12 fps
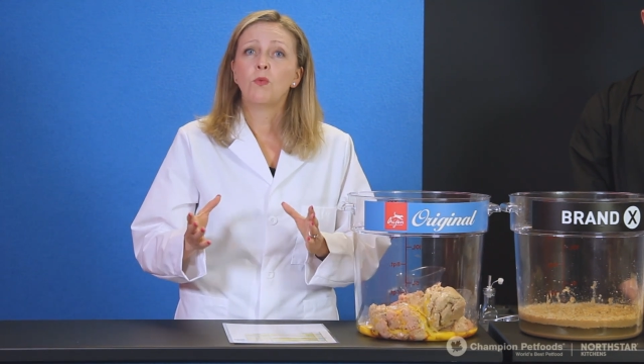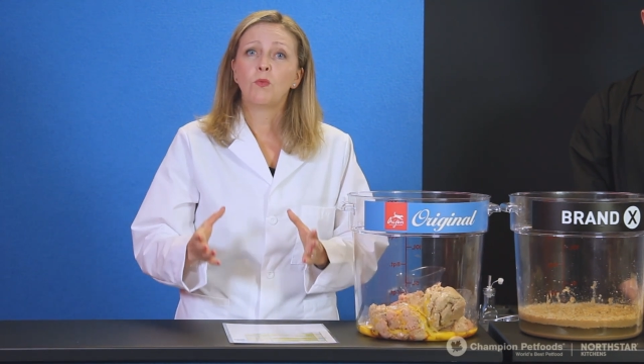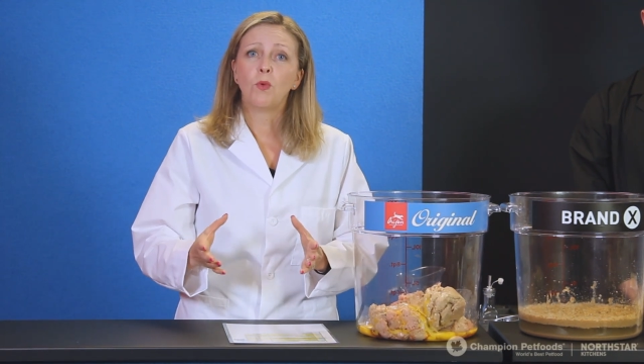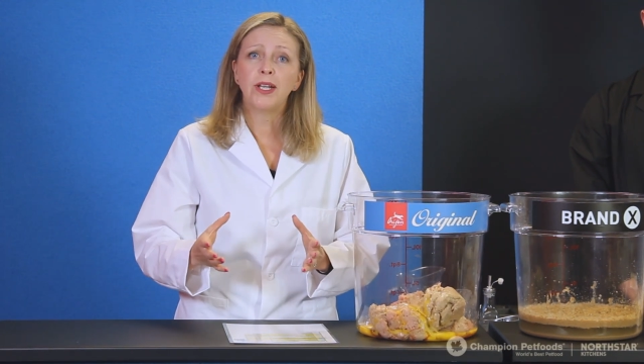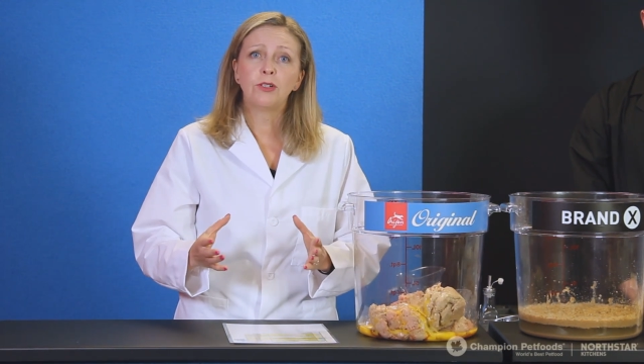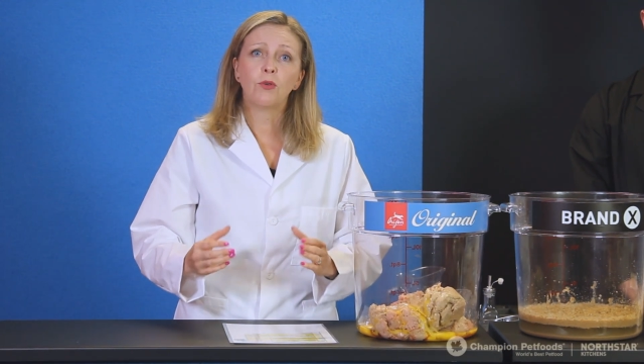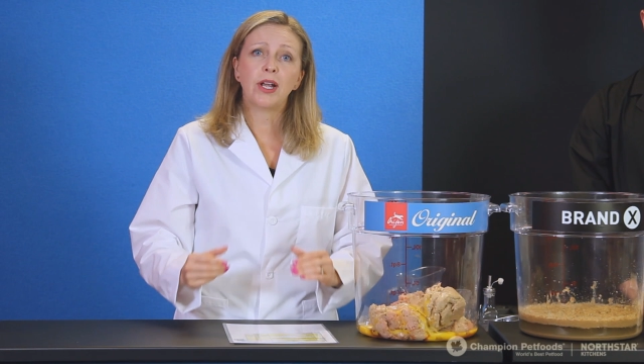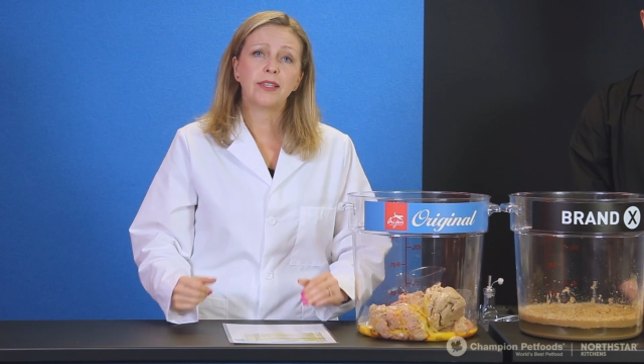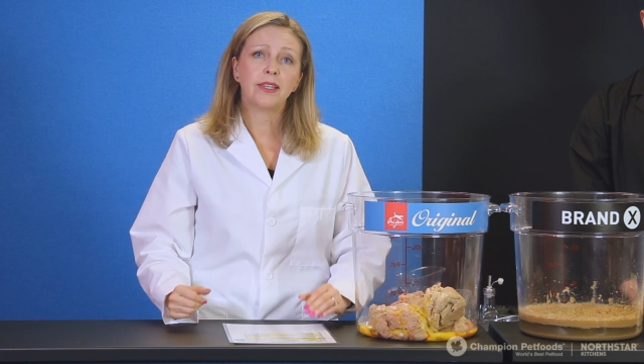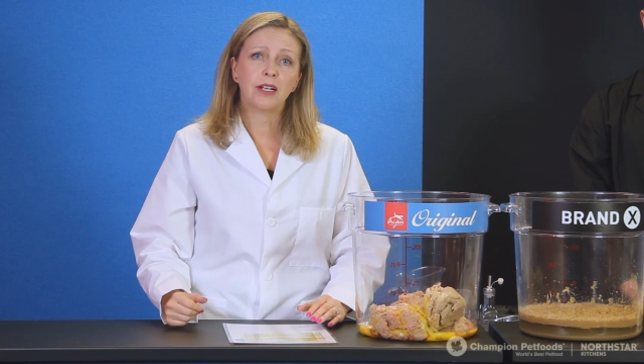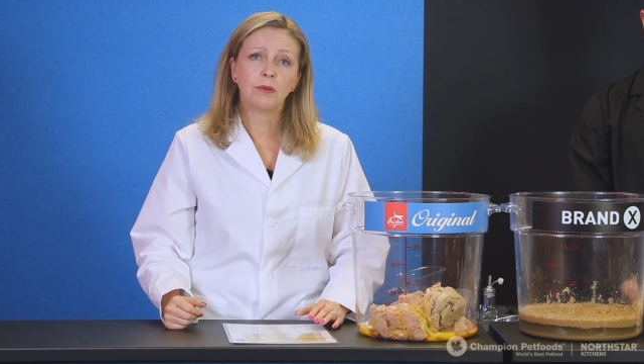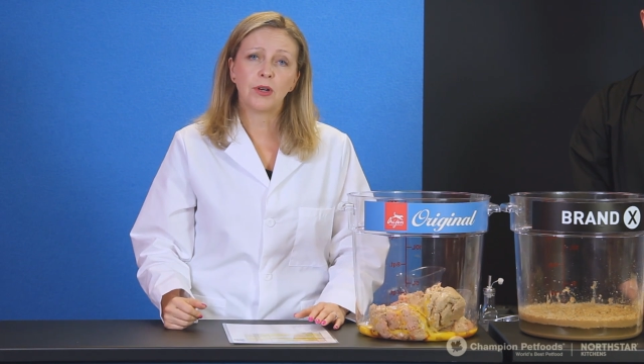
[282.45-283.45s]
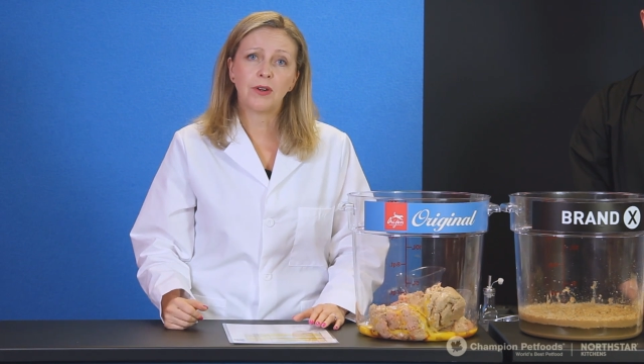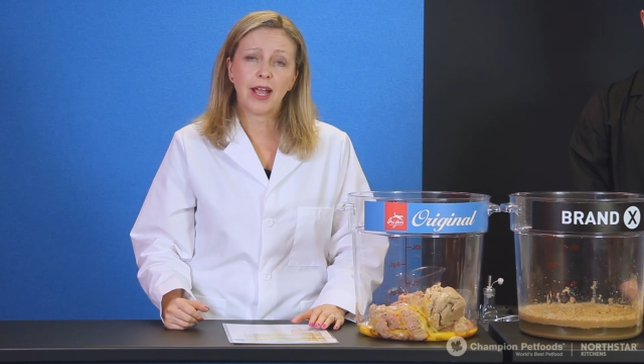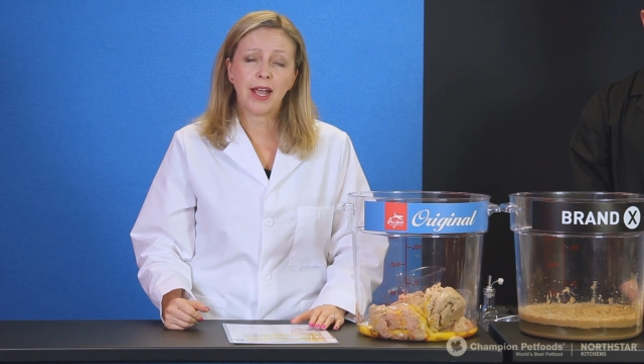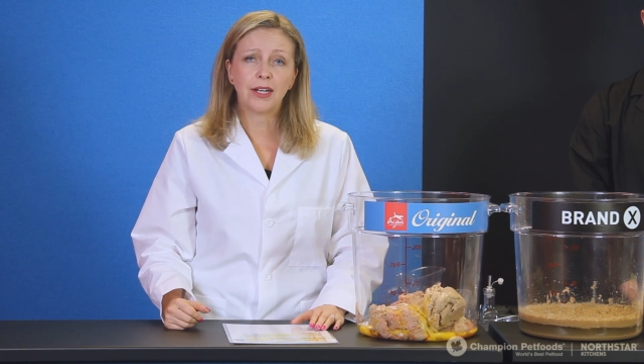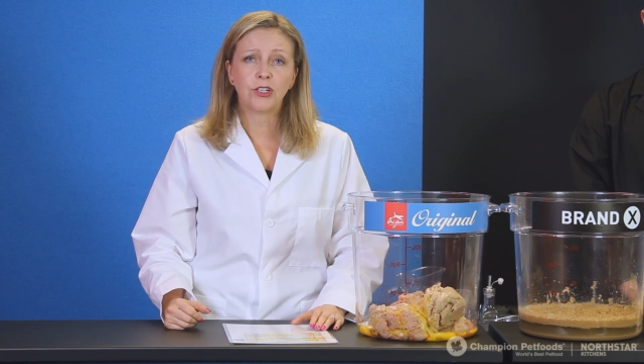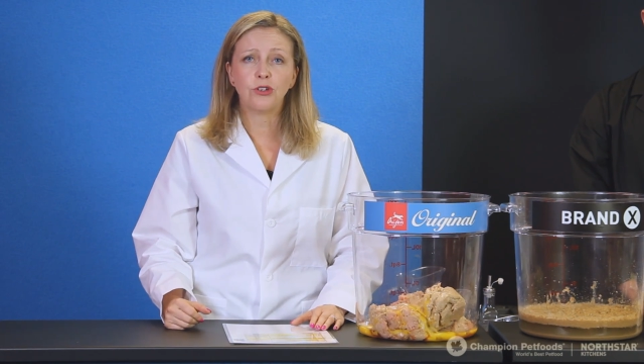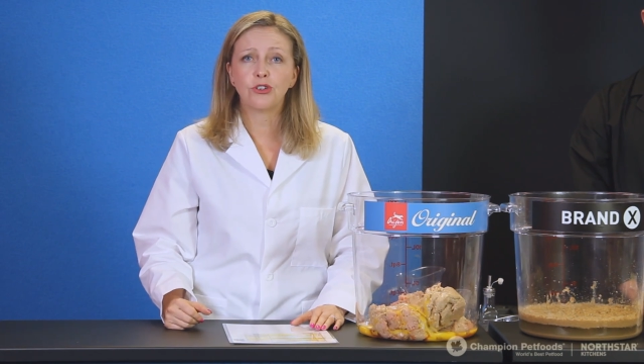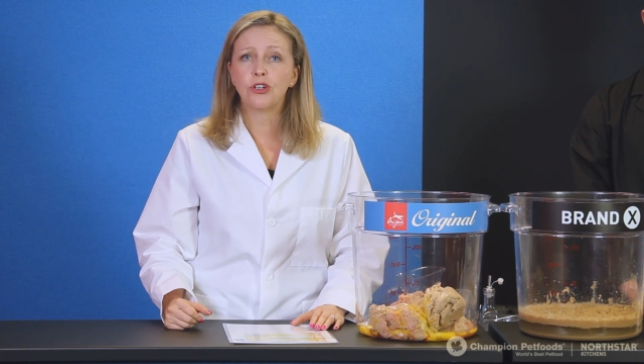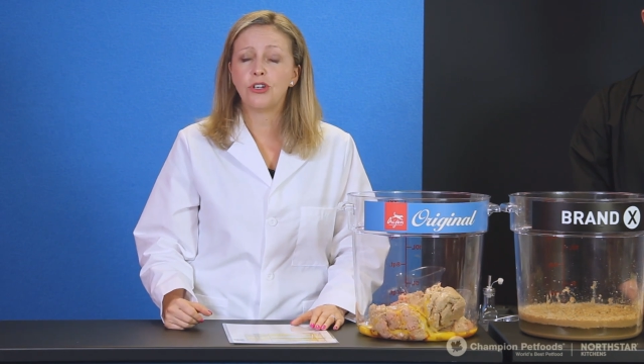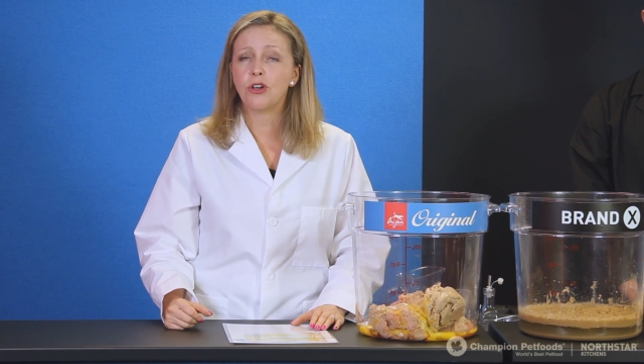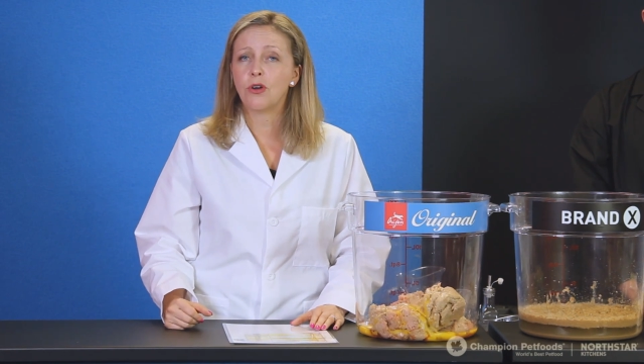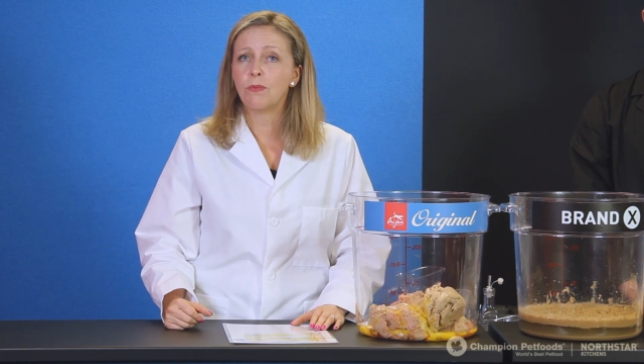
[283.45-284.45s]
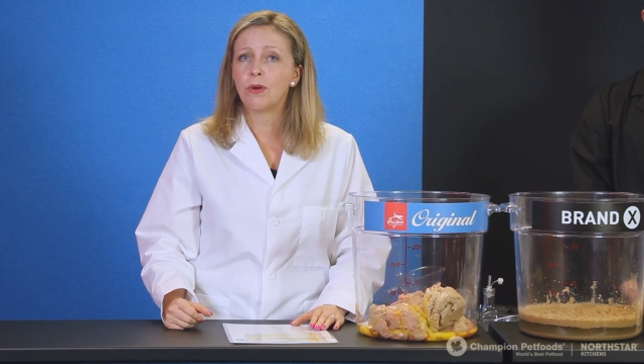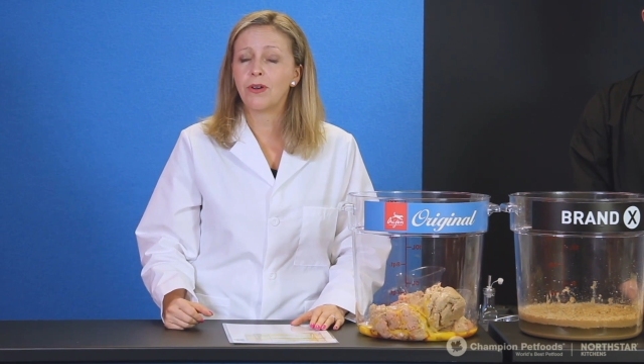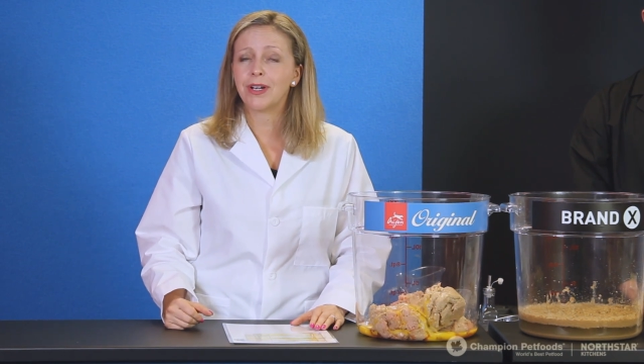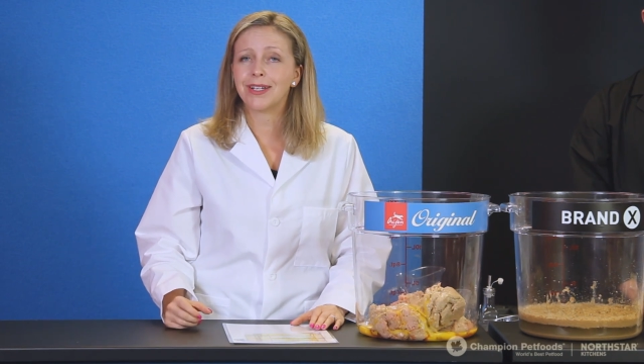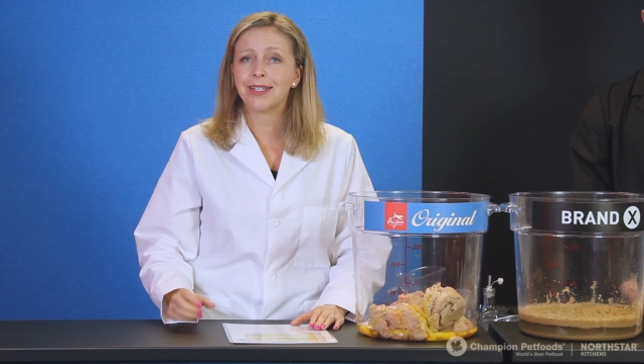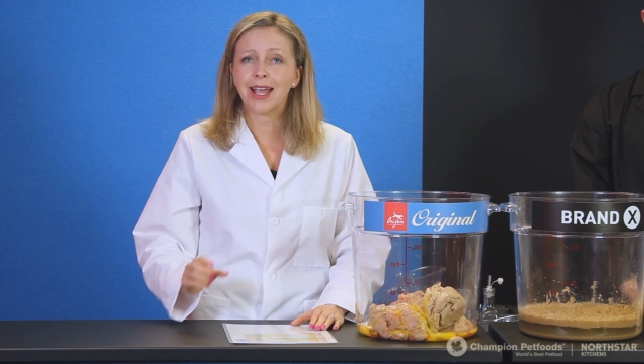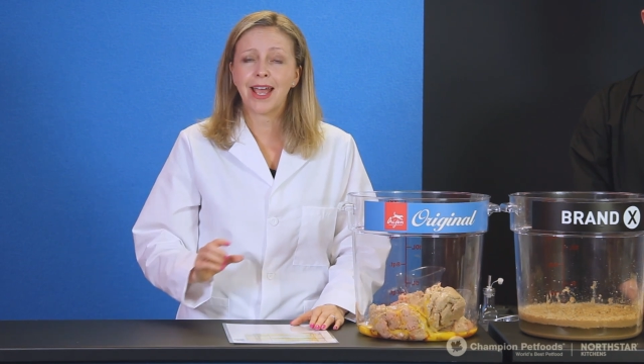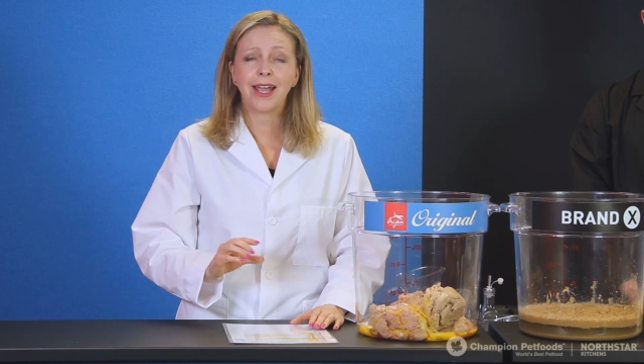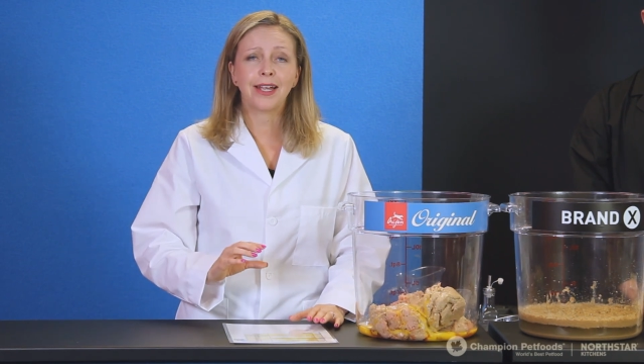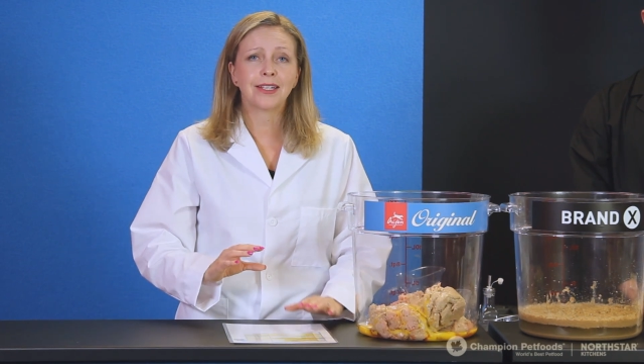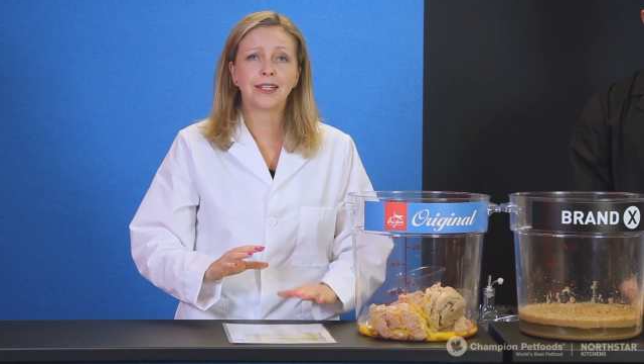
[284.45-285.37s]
One great thing about eggs you should know about is eggs,